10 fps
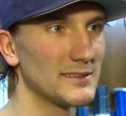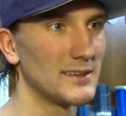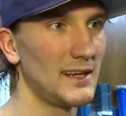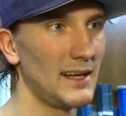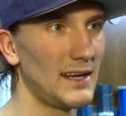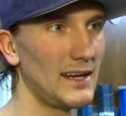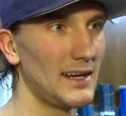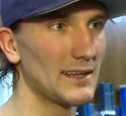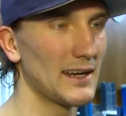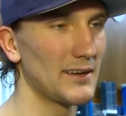and
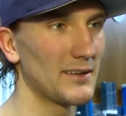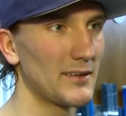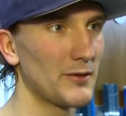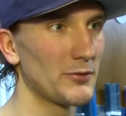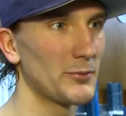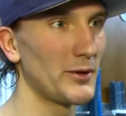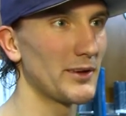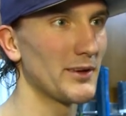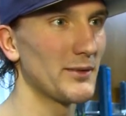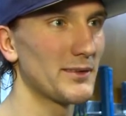get
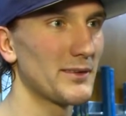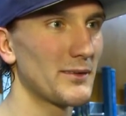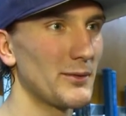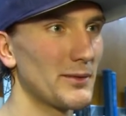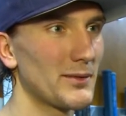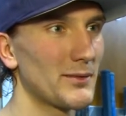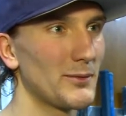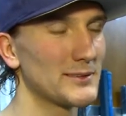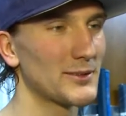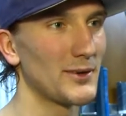familiar with
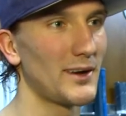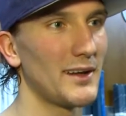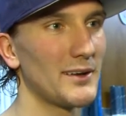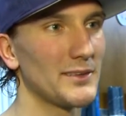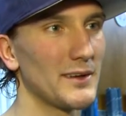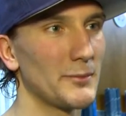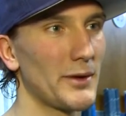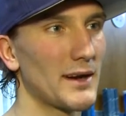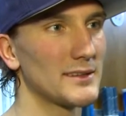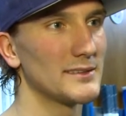what's going on out there in
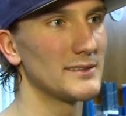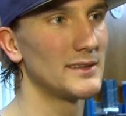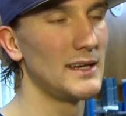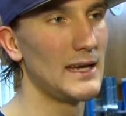practice and